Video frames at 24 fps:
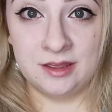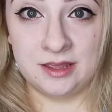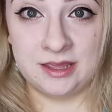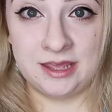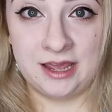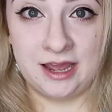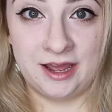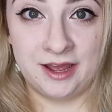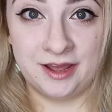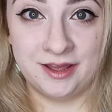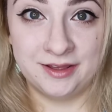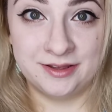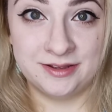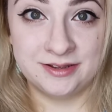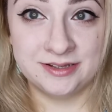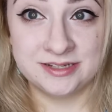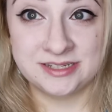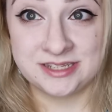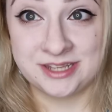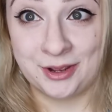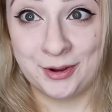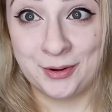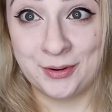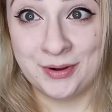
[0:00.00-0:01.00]
yeah,
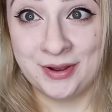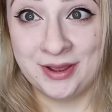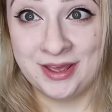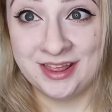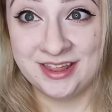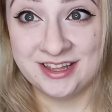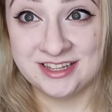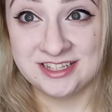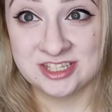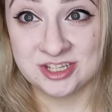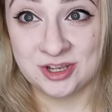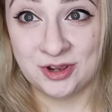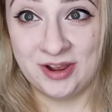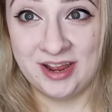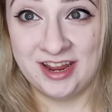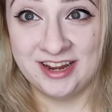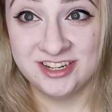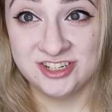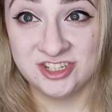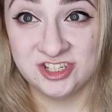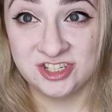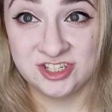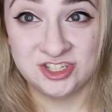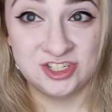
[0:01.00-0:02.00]
so let's go ahead
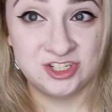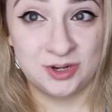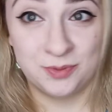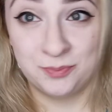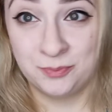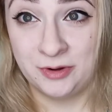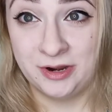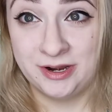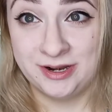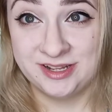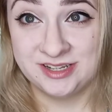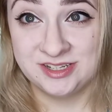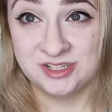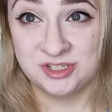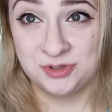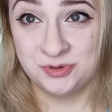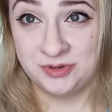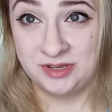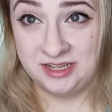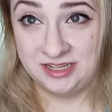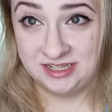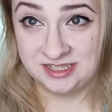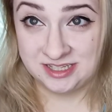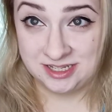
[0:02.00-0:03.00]
and just jump right
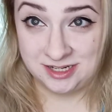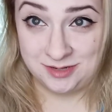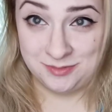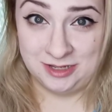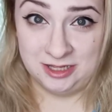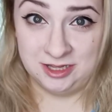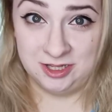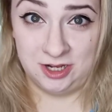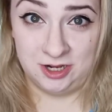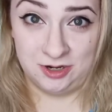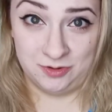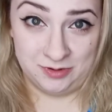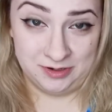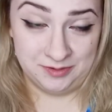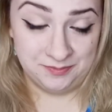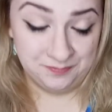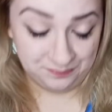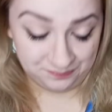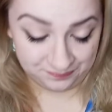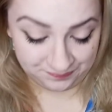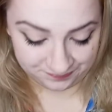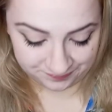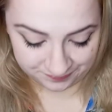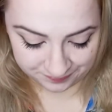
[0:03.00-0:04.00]
into it. It's gonna be a long one,
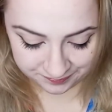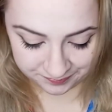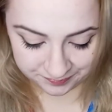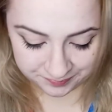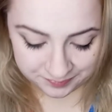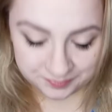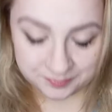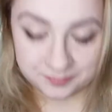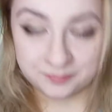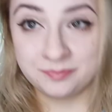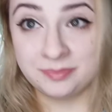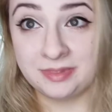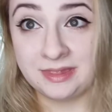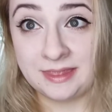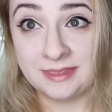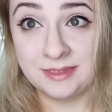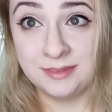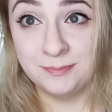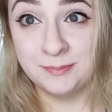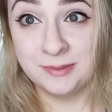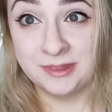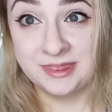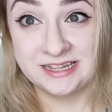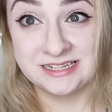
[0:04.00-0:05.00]

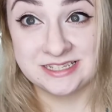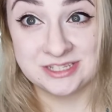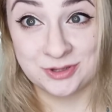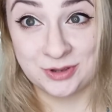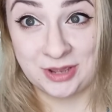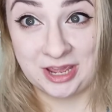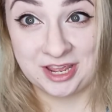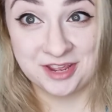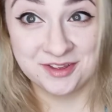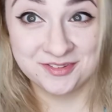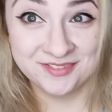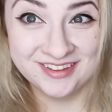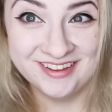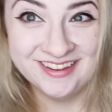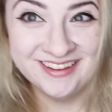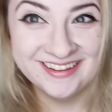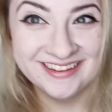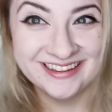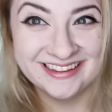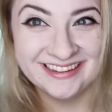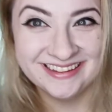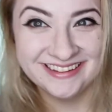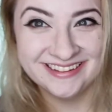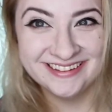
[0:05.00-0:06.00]
but that's
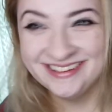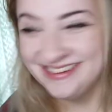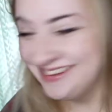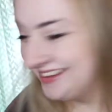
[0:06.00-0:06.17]
okay.